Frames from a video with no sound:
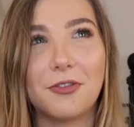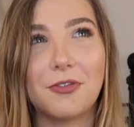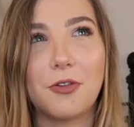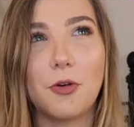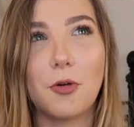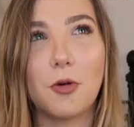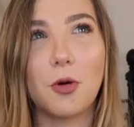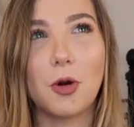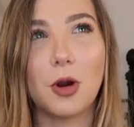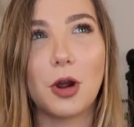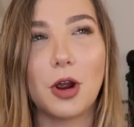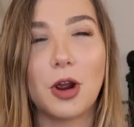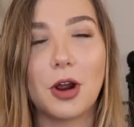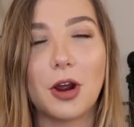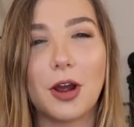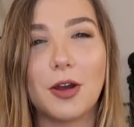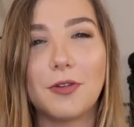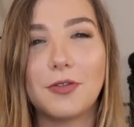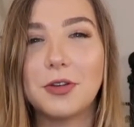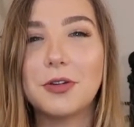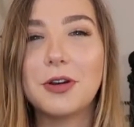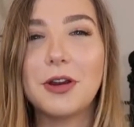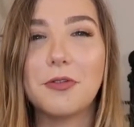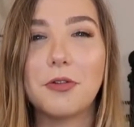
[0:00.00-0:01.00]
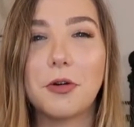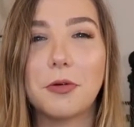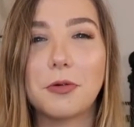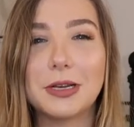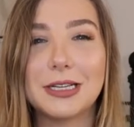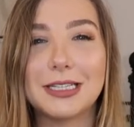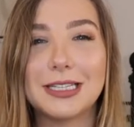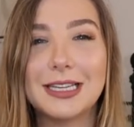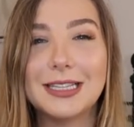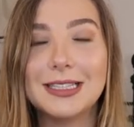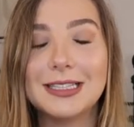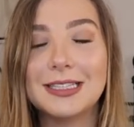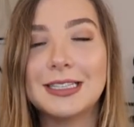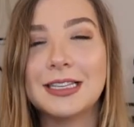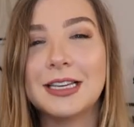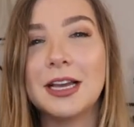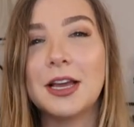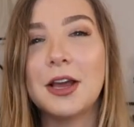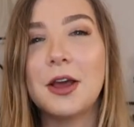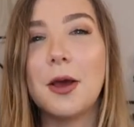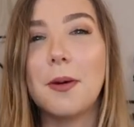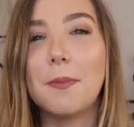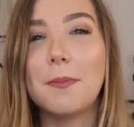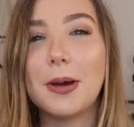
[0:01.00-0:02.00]
for a few different reasons,
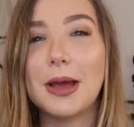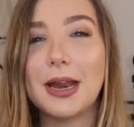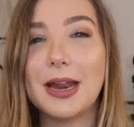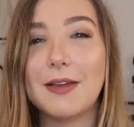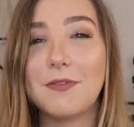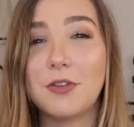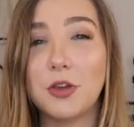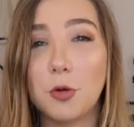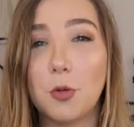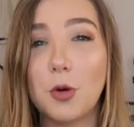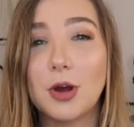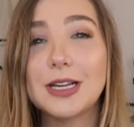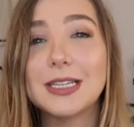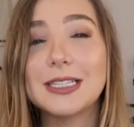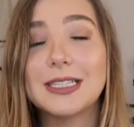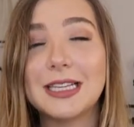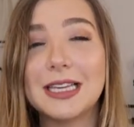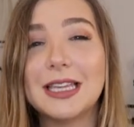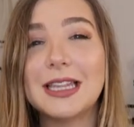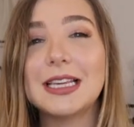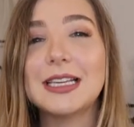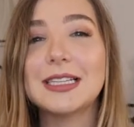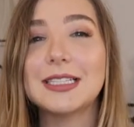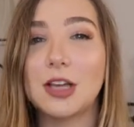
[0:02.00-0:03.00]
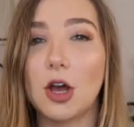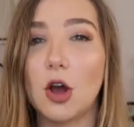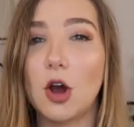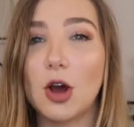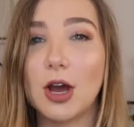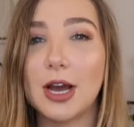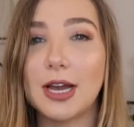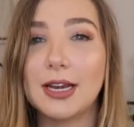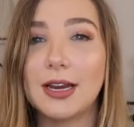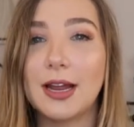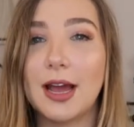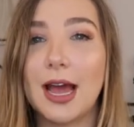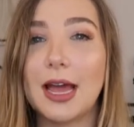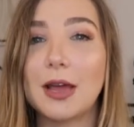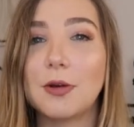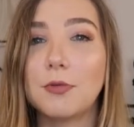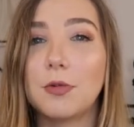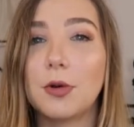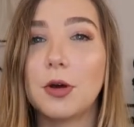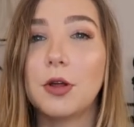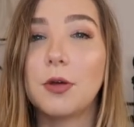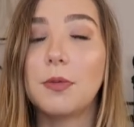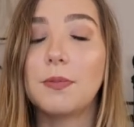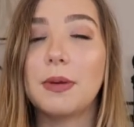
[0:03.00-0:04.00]
but if you wanna see these on, I
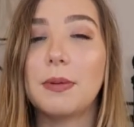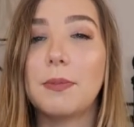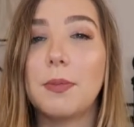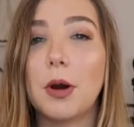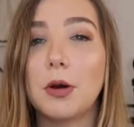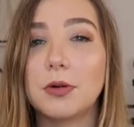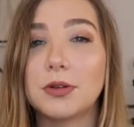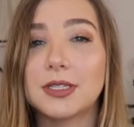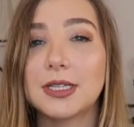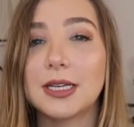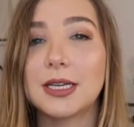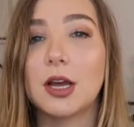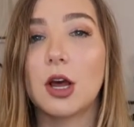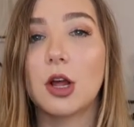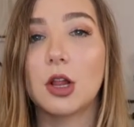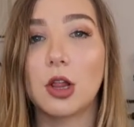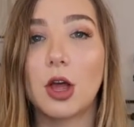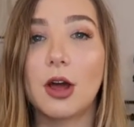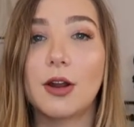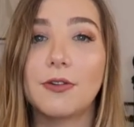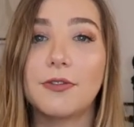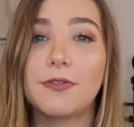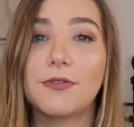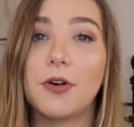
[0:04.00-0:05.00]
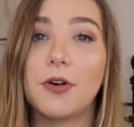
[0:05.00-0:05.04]
will be posting a lot of